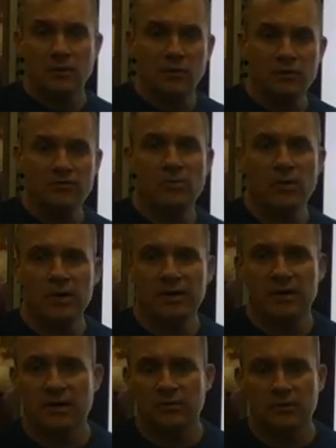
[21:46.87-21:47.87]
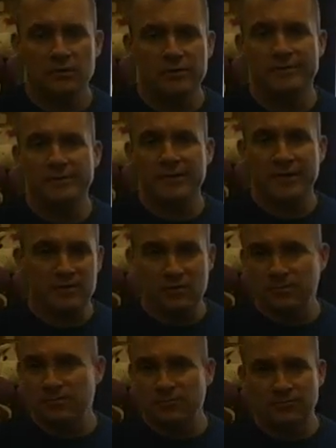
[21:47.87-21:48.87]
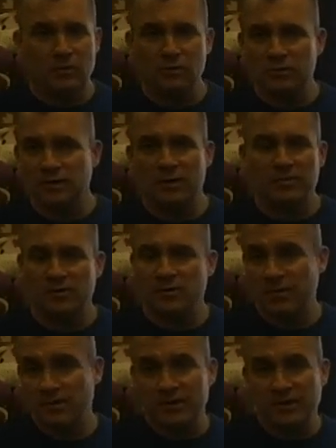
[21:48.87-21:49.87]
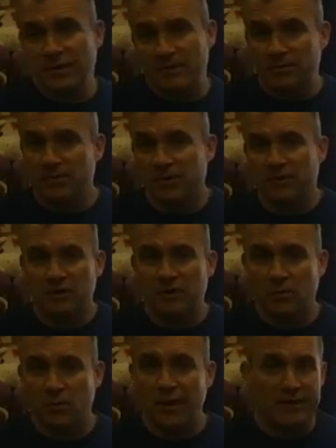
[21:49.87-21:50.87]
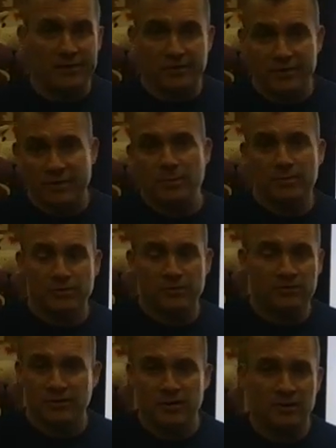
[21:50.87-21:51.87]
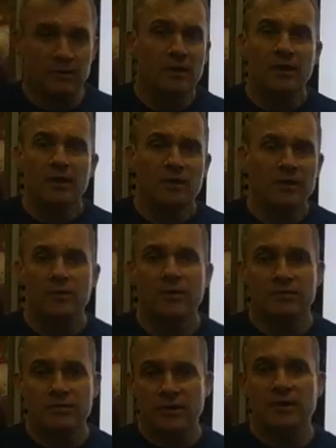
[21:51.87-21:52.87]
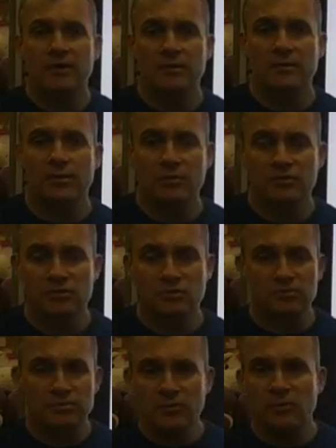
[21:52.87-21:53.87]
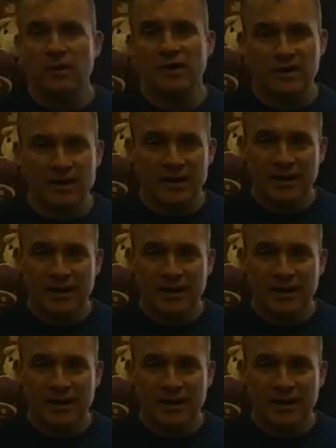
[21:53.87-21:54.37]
if you're breaking down early and you're folding up and you're not breaking down but you're putting everything away and you only get one person there, you know what? They're not going to approach you. Be ready.